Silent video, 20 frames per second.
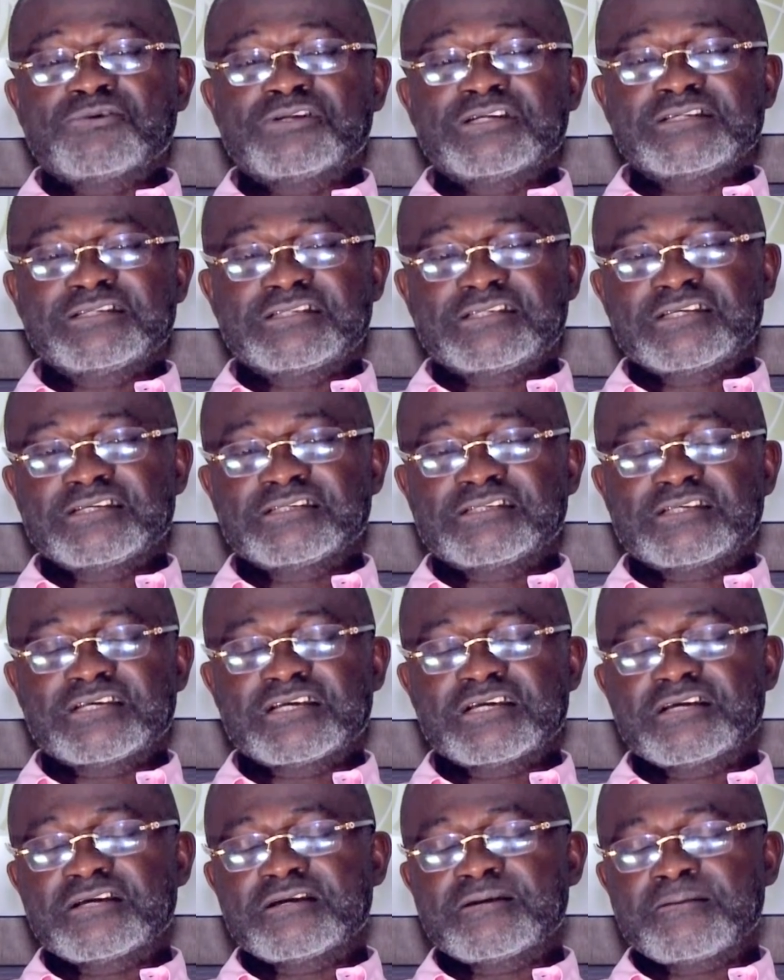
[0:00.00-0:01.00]
I wouldn't say
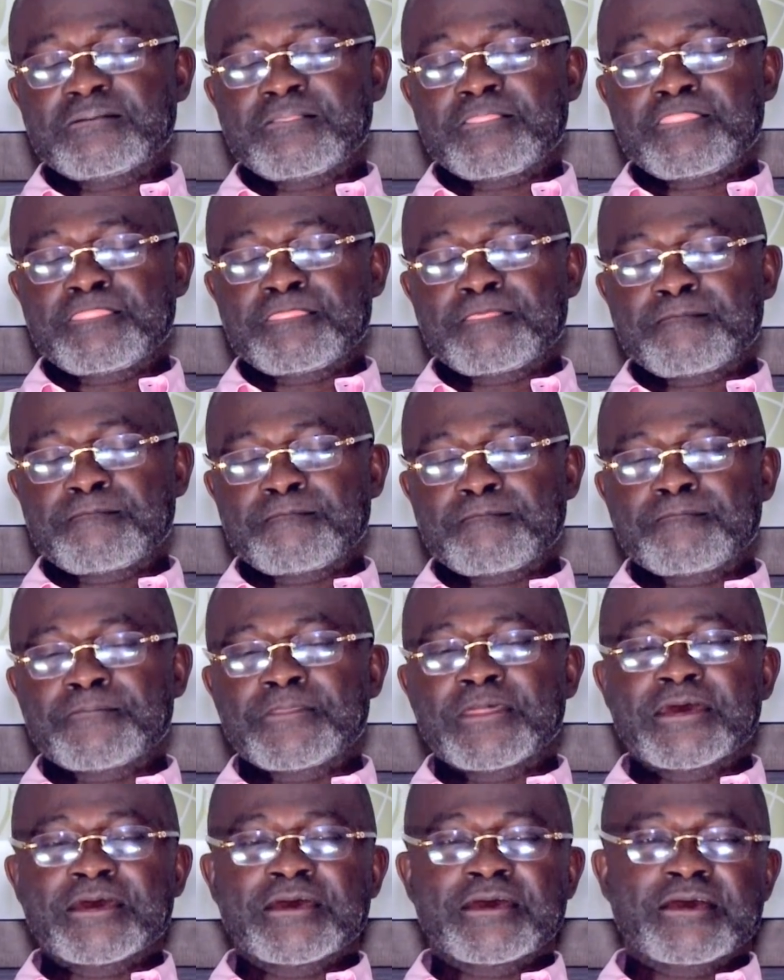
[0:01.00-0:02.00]

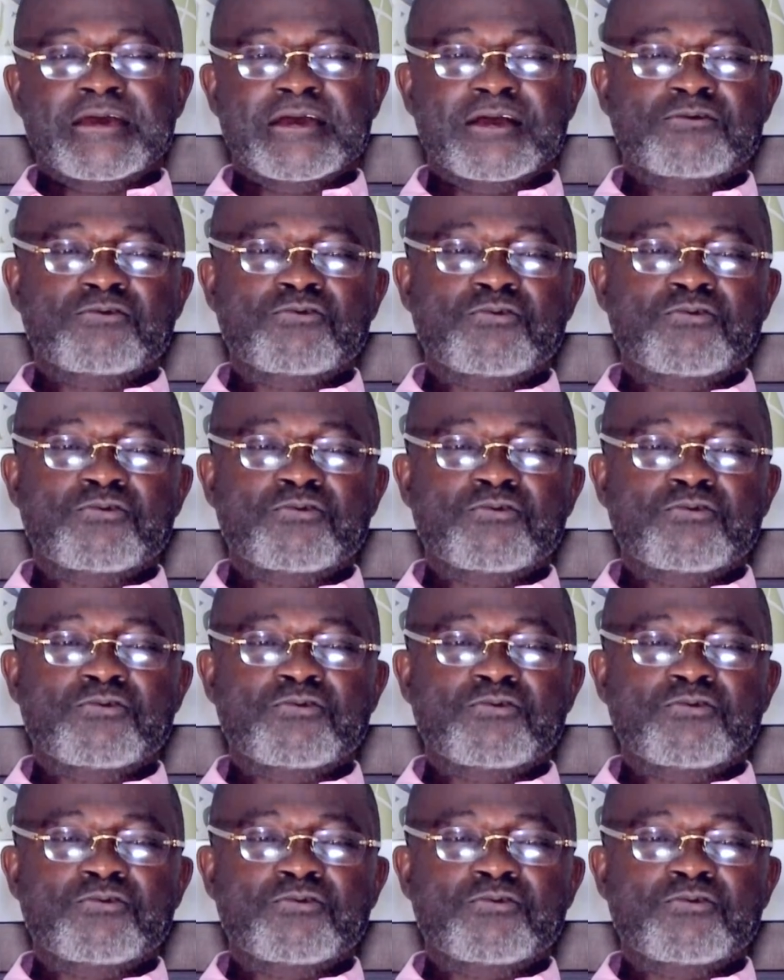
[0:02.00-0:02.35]
the